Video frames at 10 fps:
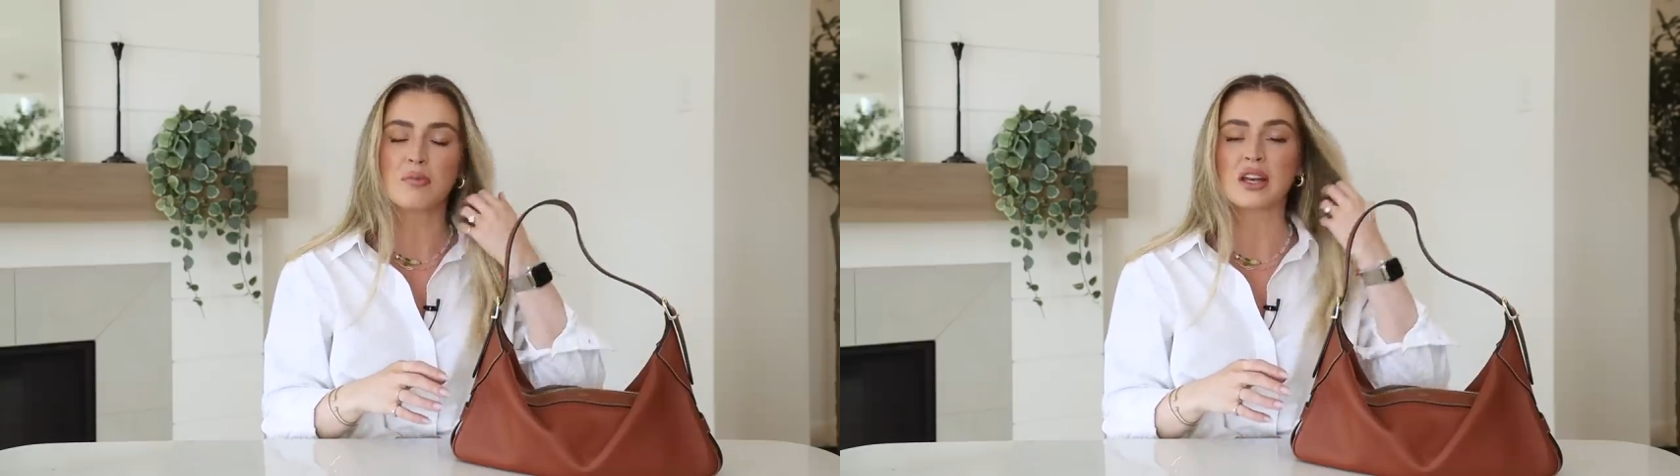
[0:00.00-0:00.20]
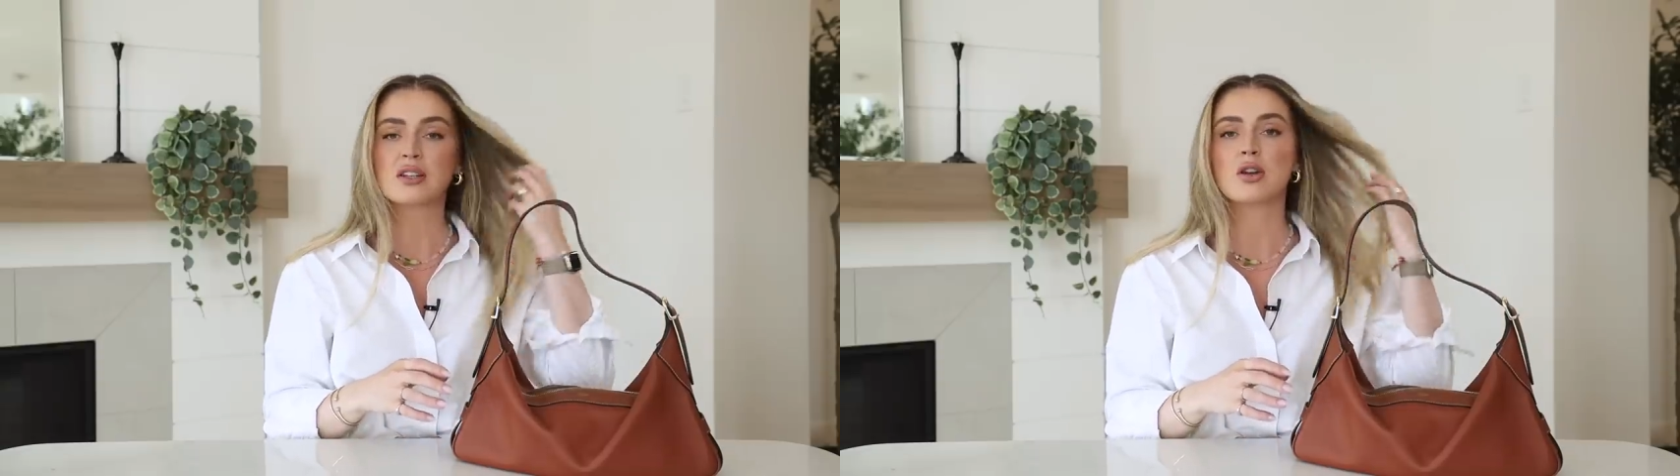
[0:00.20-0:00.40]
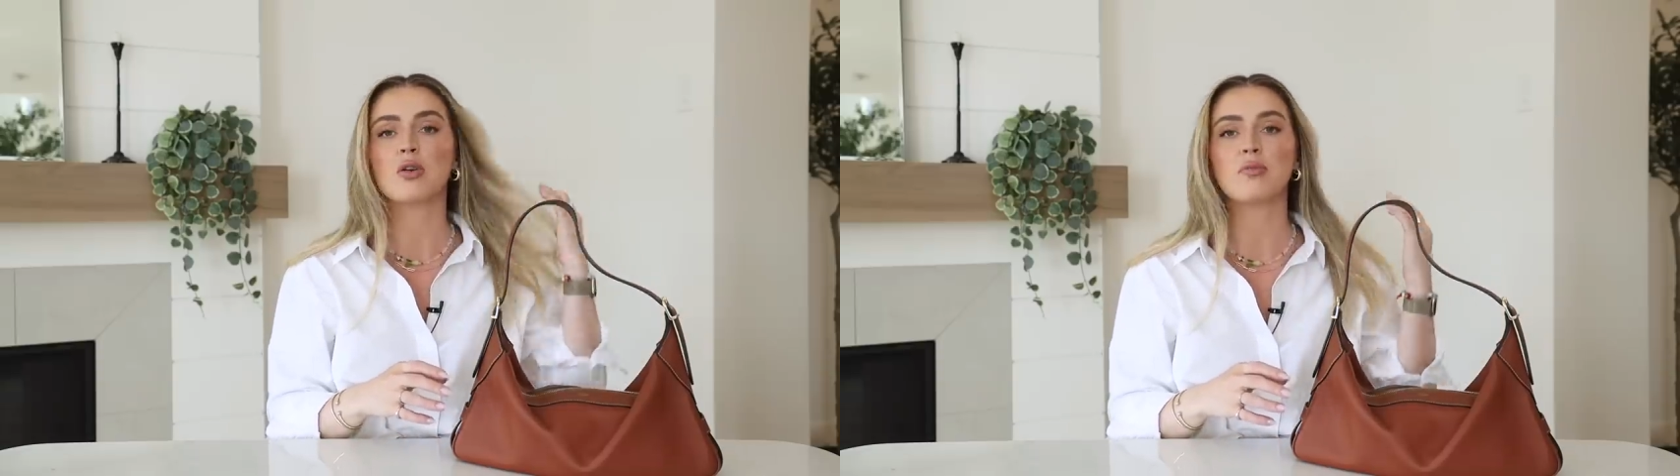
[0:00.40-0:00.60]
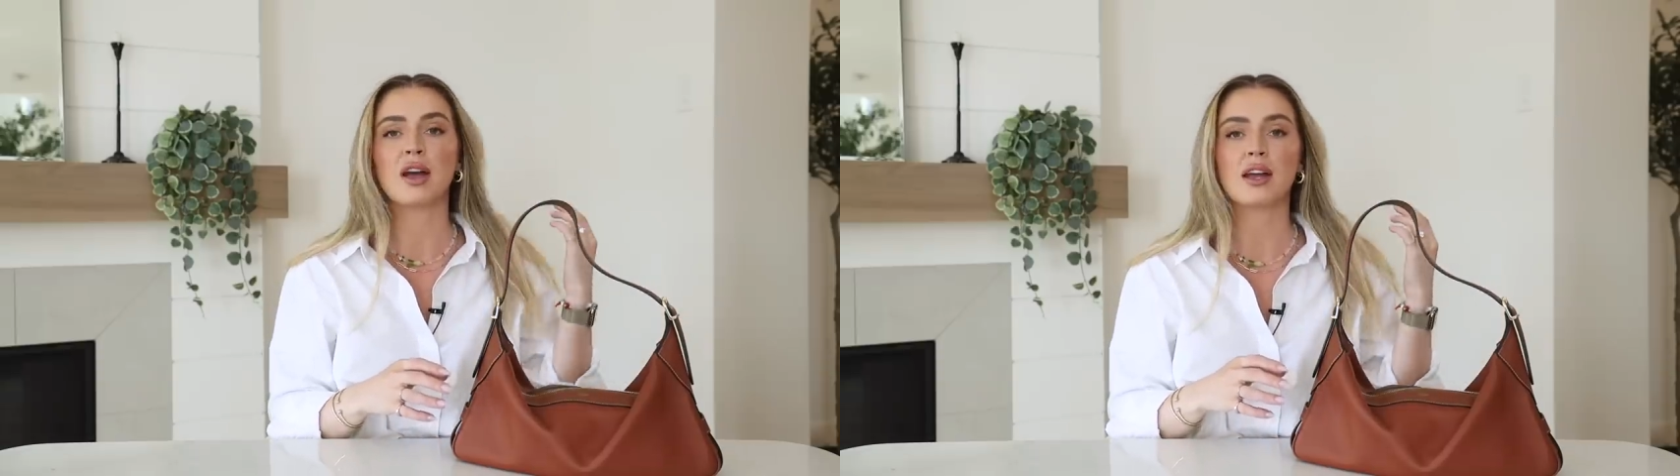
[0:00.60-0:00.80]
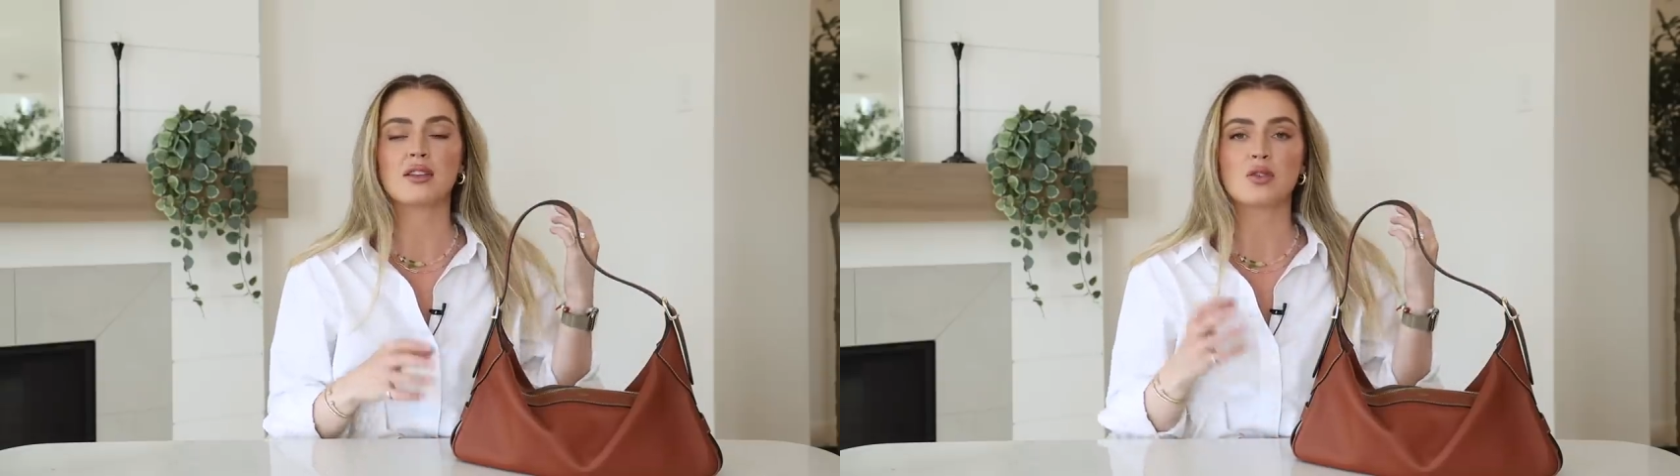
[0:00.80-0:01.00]
big tote
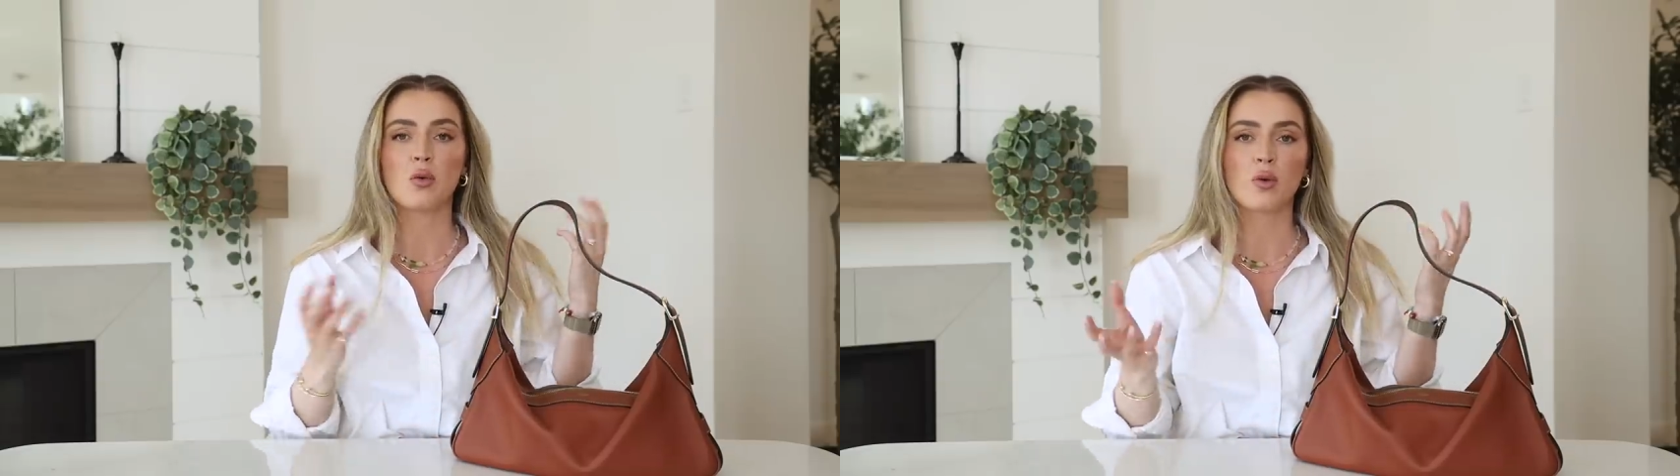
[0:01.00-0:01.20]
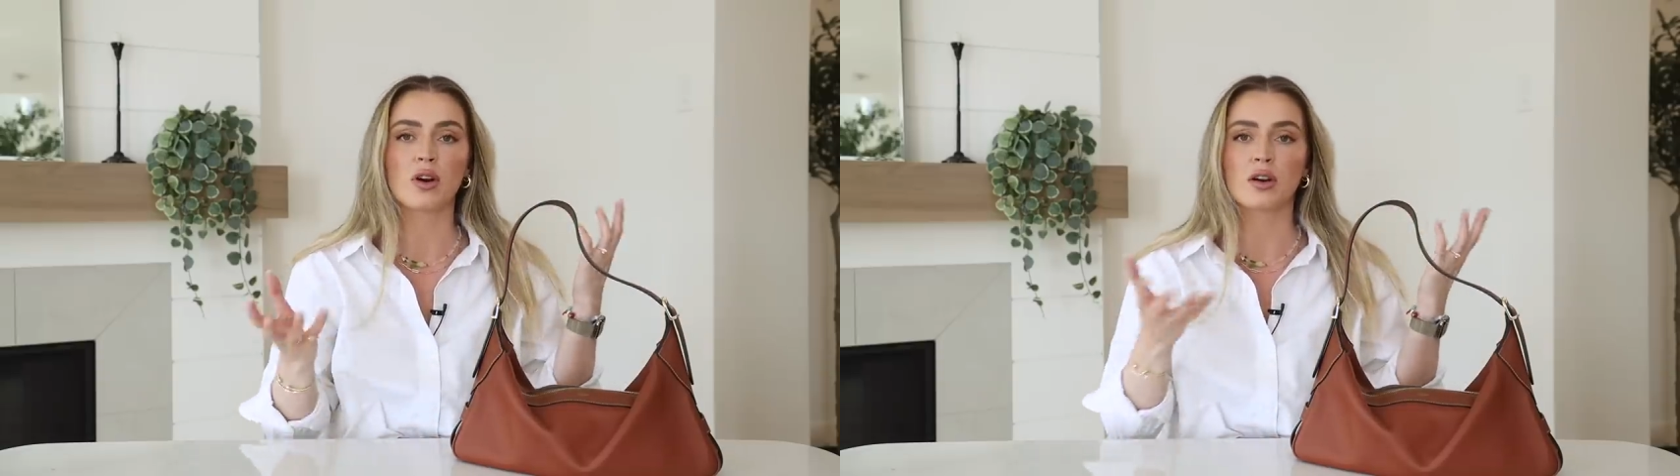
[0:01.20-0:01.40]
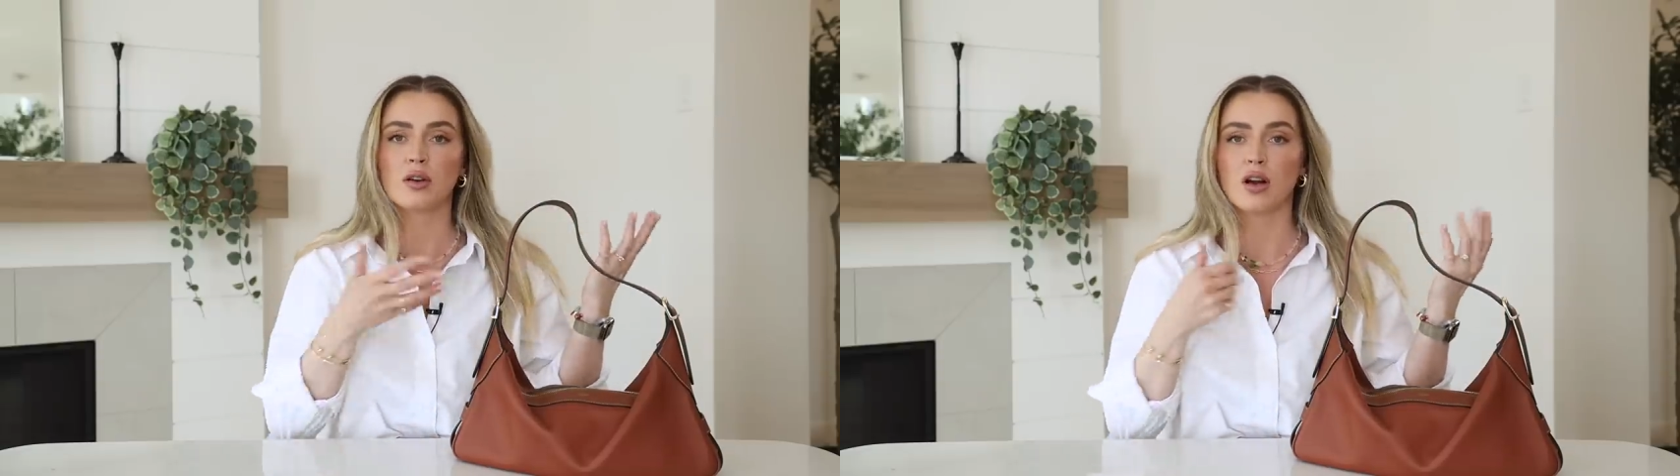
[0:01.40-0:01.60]
bags or